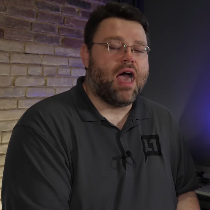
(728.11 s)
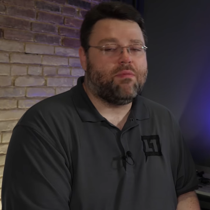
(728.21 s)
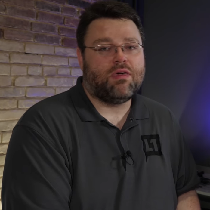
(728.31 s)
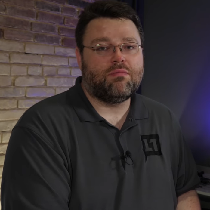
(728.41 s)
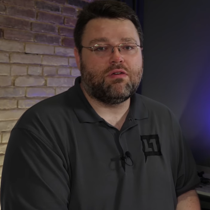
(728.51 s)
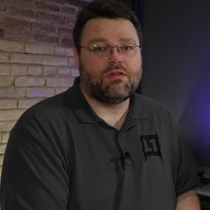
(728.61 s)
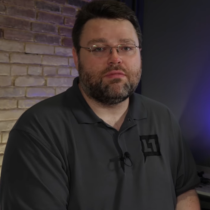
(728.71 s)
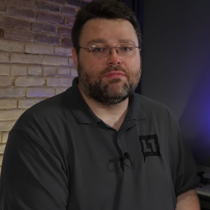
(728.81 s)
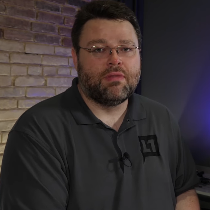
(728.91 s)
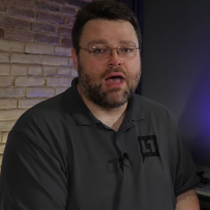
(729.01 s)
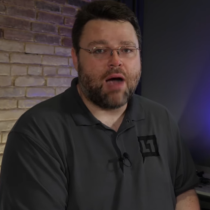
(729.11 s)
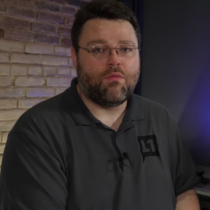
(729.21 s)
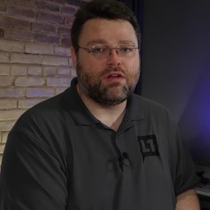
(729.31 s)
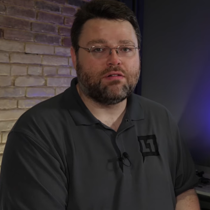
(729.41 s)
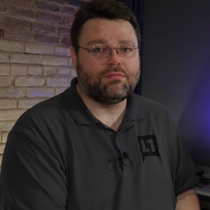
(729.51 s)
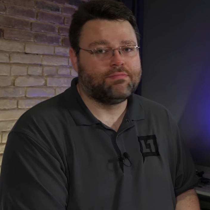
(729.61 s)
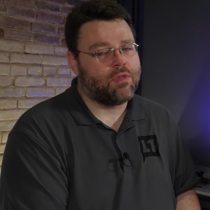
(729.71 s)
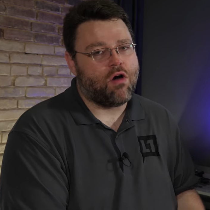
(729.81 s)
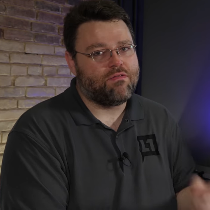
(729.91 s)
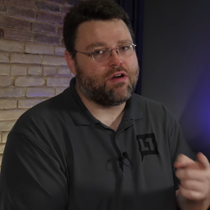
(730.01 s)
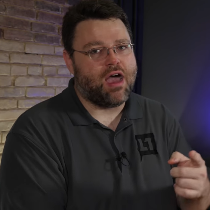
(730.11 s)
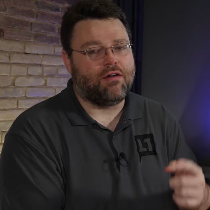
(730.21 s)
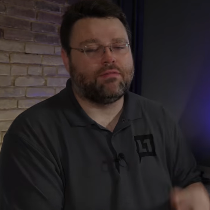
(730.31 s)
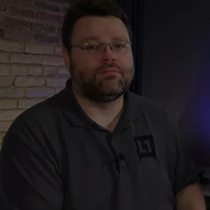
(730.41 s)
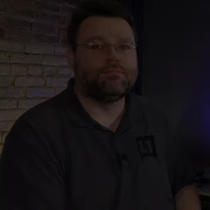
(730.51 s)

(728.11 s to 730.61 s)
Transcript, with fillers: Happy computing, I'm Wendell, over and out.